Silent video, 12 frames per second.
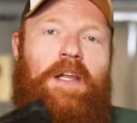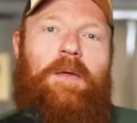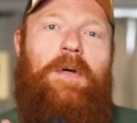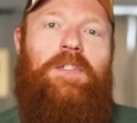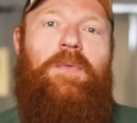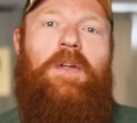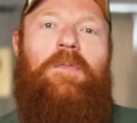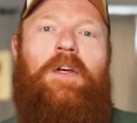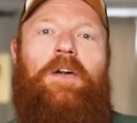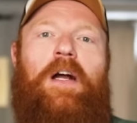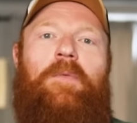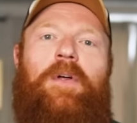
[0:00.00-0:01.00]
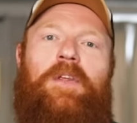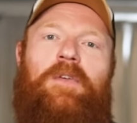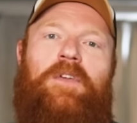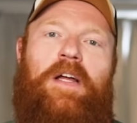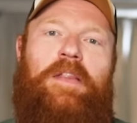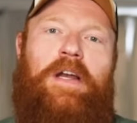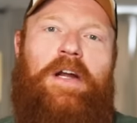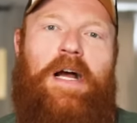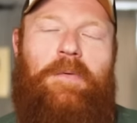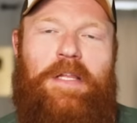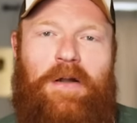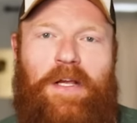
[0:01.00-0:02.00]
And the best way to figure out whether you've done that or
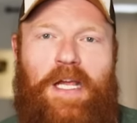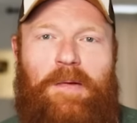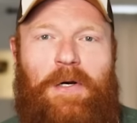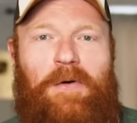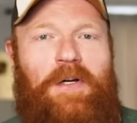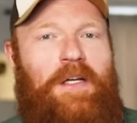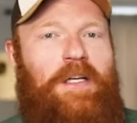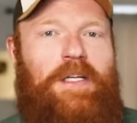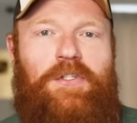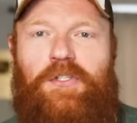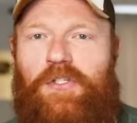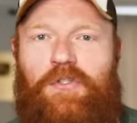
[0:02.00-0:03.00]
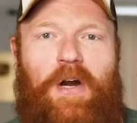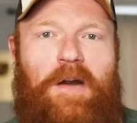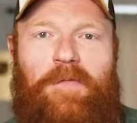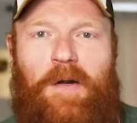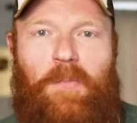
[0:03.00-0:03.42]
not without ammo is just dry fire